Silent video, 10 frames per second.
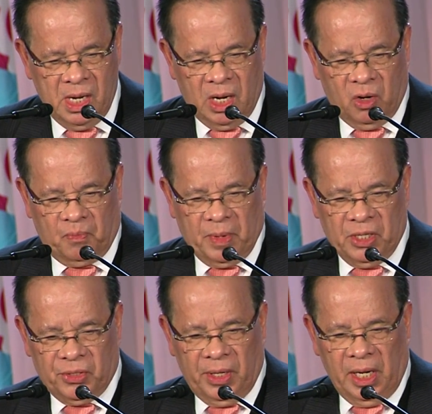Our
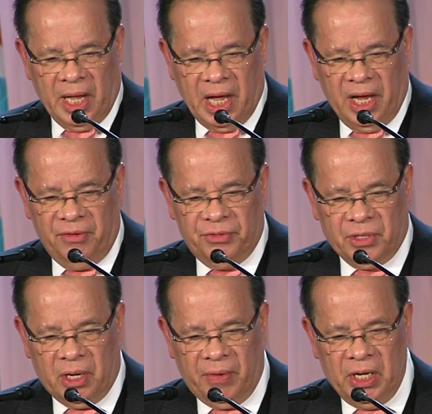personal lives
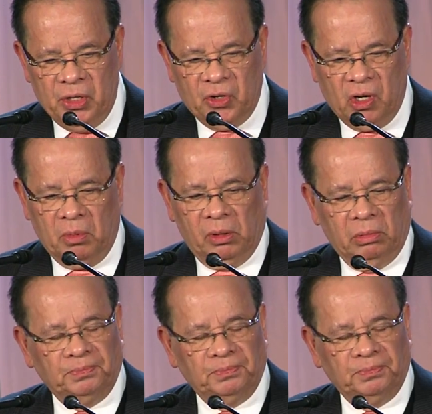are in trouble.